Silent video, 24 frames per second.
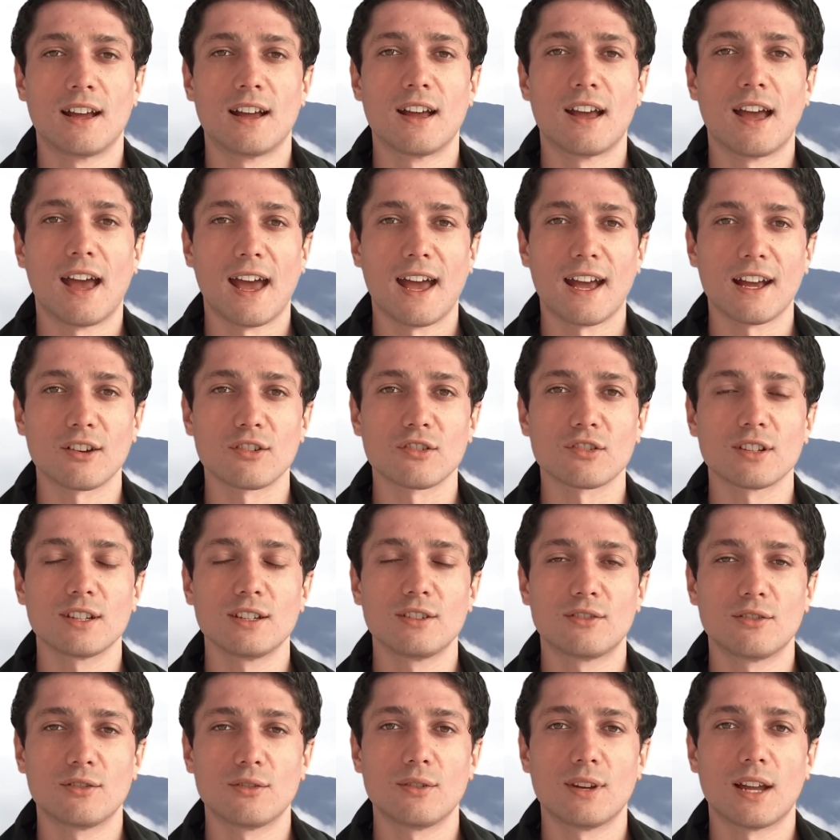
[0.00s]
Actually
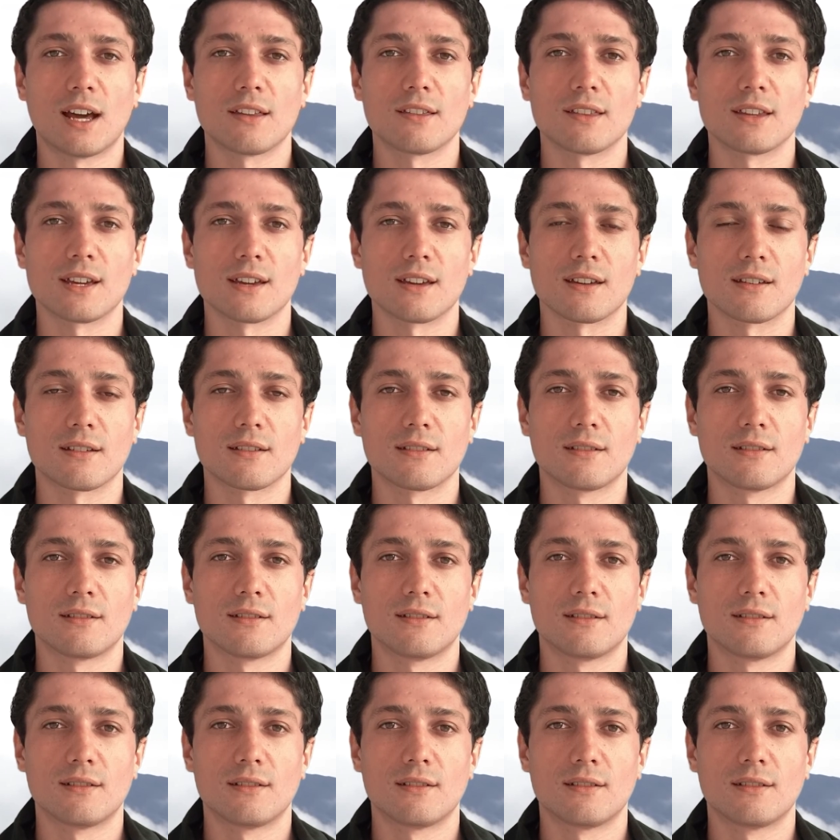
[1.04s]
do nothing.
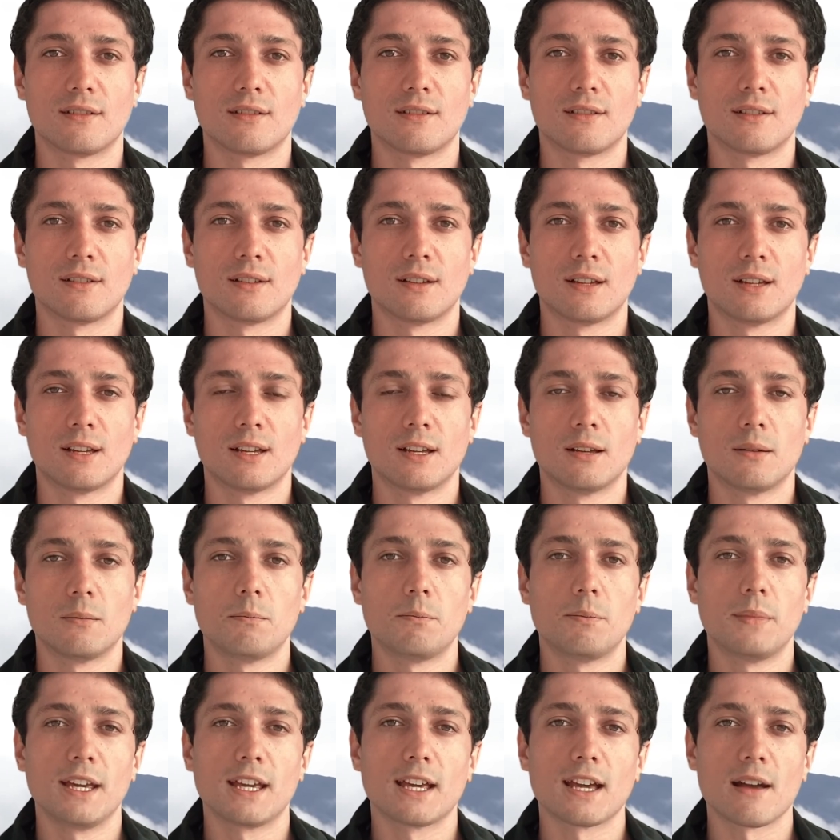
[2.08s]

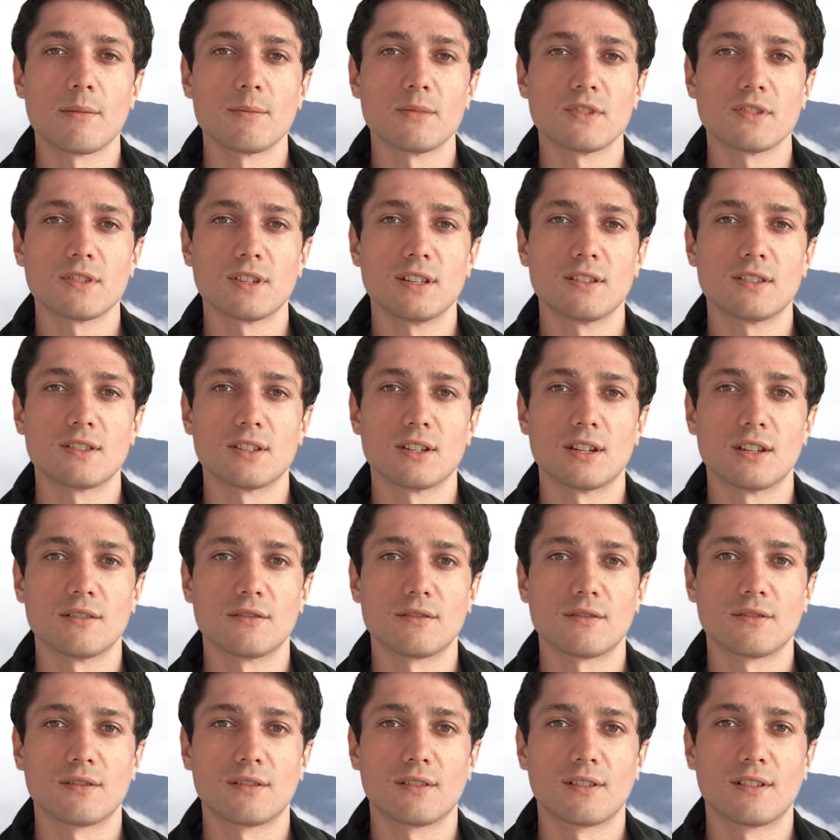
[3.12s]
Become sensitive
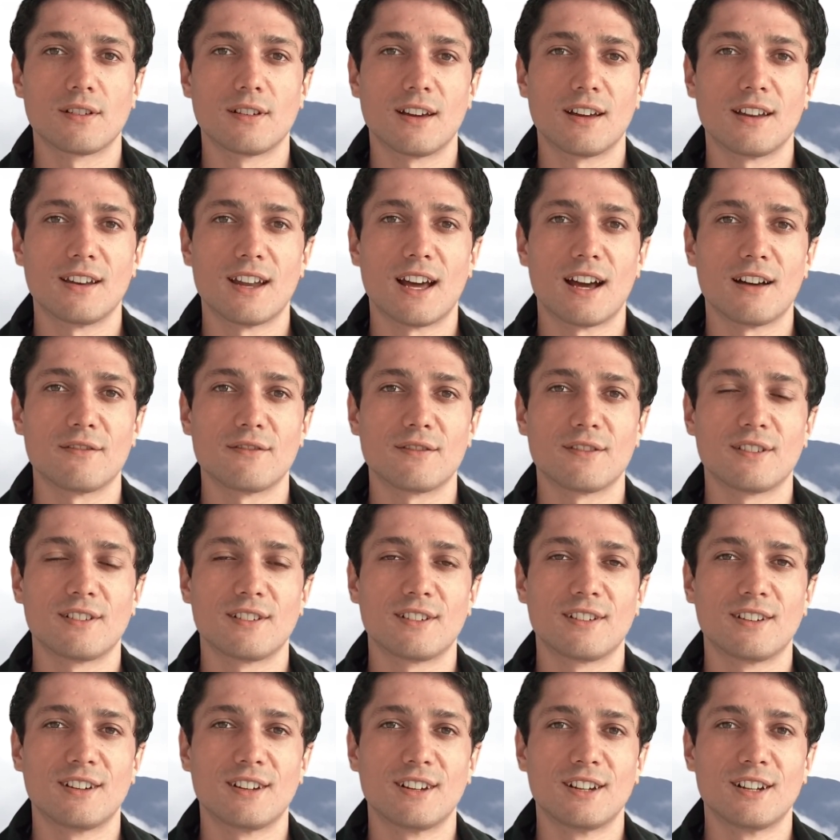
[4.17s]
enough
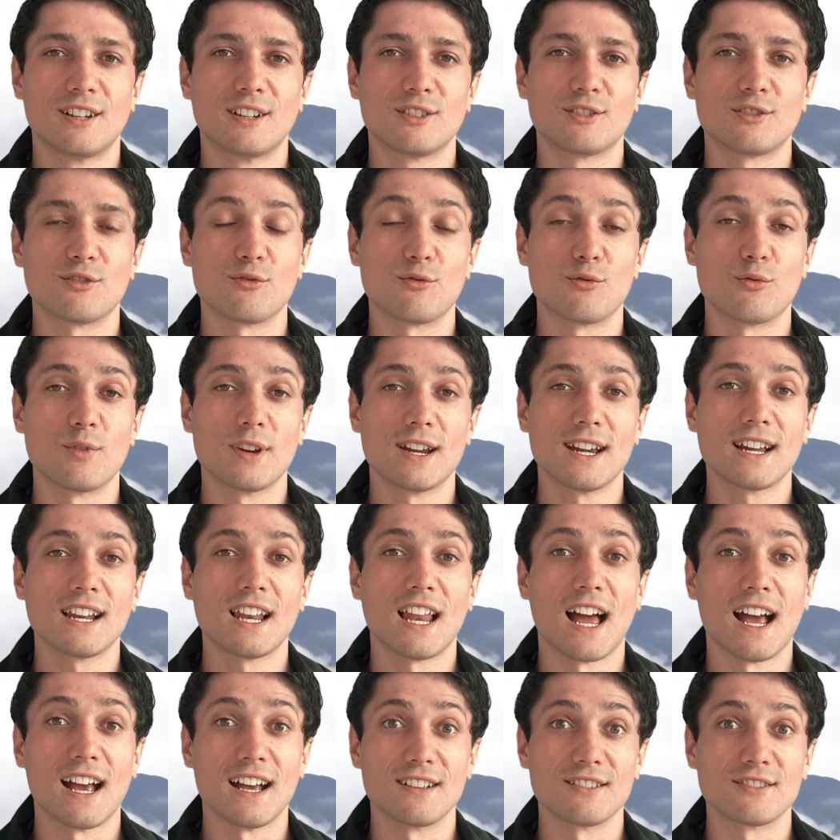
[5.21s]
to
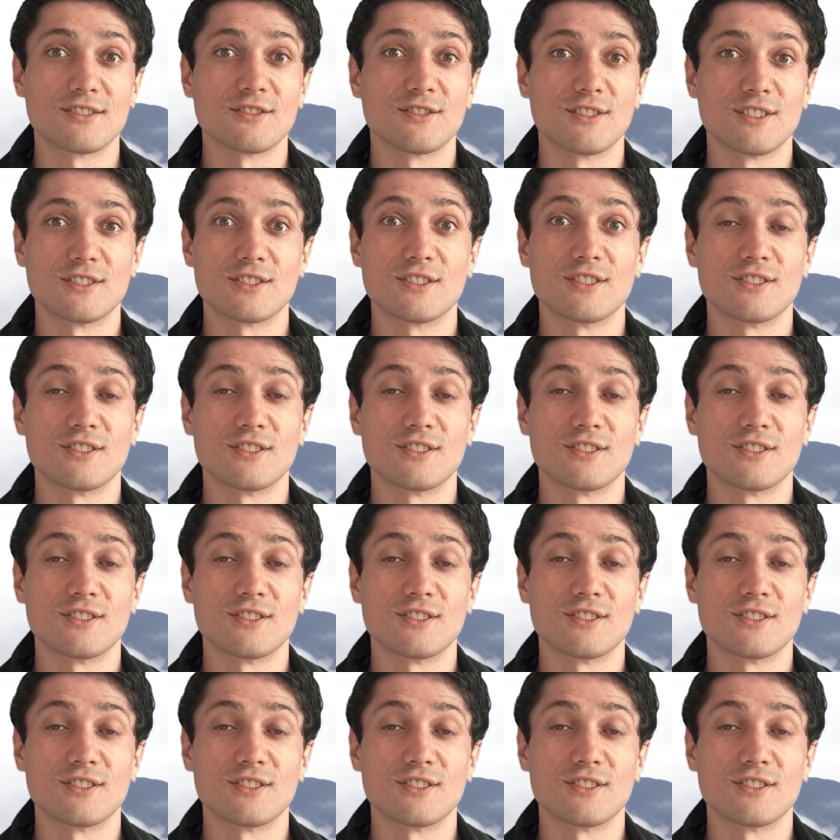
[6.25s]
realize this is